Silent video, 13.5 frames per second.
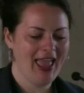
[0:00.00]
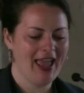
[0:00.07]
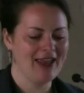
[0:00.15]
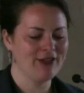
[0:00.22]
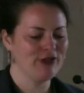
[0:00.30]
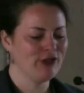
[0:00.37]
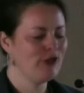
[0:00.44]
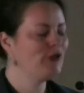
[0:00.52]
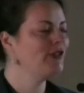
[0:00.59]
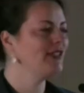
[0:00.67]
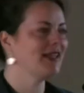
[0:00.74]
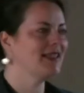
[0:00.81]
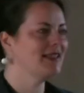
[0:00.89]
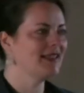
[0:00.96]
And 2
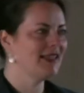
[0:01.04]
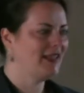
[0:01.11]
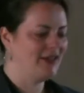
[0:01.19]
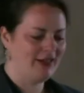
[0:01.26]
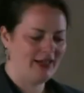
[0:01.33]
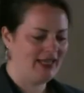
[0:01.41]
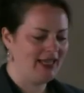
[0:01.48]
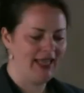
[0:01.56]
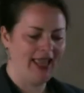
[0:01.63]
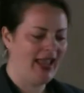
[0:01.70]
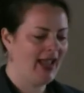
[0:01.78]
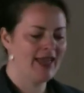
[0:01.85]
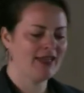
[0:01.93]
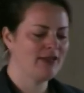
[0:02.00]
seconds later, he
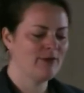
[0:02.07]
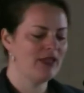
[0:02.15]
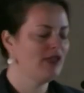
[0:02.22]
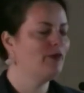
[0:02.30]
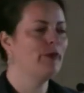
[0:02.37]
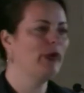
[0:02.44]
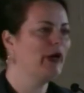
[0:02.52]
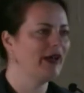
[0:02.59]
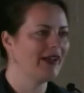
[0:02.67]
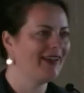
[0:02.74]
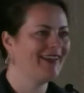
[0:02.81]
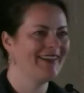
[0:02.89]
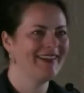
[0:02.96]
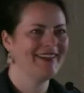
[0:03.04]
handed me the
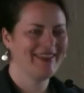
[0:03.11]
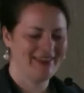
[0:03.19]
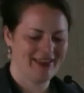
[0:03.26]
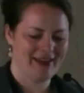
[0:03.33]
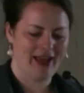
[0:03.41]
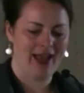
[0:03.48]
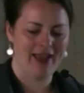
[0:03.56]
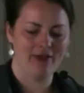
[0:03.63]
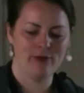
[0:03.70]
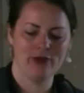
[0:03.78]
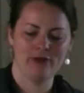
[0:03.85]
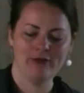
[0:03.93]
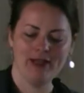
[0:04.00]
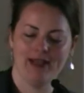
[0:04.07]
book that I have
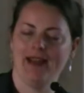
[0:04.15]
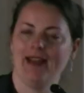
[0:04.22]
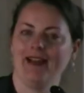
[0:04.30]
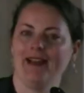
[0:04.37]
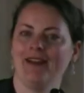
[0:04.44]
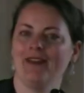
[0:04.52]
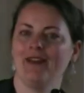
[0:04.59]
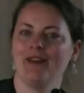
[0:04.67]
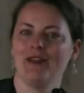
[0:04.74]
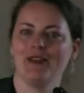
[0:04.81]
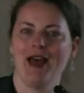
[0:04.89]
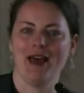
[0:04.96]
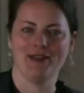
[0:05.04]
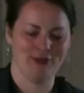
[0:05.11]
been reading for
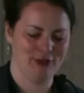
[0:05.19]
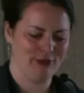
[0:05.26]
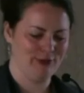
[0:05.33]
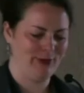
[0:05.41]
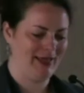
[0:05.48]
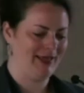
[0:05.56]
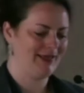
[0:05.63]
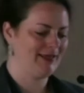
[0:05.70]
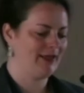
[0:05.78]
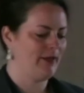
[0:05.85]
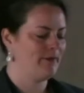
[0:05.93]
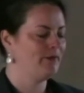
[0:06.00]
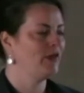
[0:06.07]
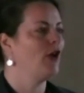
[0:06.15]
the last 2 weeks,
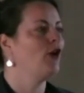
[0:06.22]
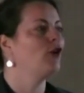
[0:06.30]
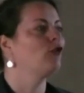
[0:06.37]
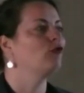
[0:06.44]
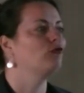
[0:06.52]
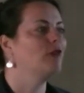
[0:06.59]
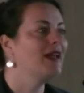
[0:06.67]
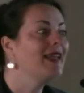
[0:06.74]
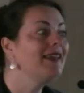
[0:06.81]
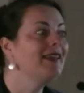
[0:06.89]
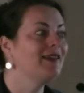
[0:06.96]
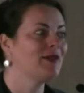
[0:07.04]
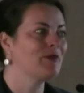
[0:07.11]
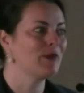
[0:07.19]

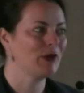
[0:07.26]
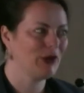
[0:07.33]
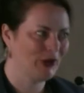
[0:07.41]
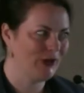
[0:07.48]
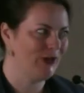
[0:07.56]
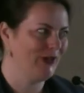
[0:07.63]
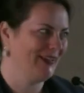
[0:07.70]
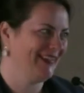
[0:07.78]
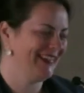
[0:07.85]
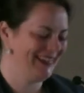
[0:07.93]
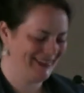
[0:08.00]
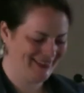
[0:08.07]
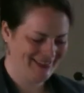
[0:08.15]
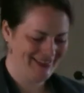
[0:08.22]
Radium
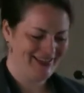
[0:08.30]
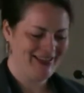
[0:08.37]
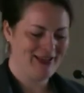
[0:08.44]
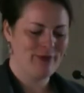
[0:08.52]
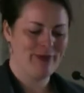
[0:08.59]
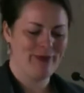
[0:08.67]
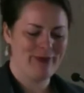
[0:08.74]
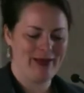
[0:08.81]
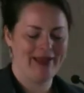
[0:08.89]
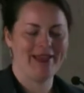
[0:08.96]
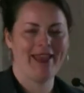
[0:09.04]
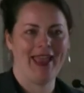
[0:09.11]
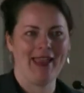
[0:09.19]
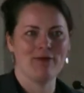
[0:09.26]
Girls
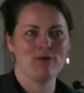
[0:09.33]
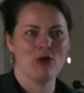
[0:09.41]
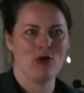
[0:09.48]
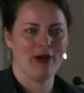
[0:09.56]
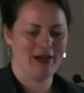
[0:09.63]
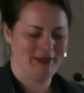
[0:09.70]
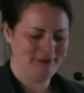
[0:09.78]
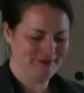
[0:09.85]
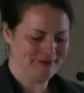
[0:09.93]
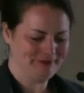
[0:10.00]
by Kate Moore.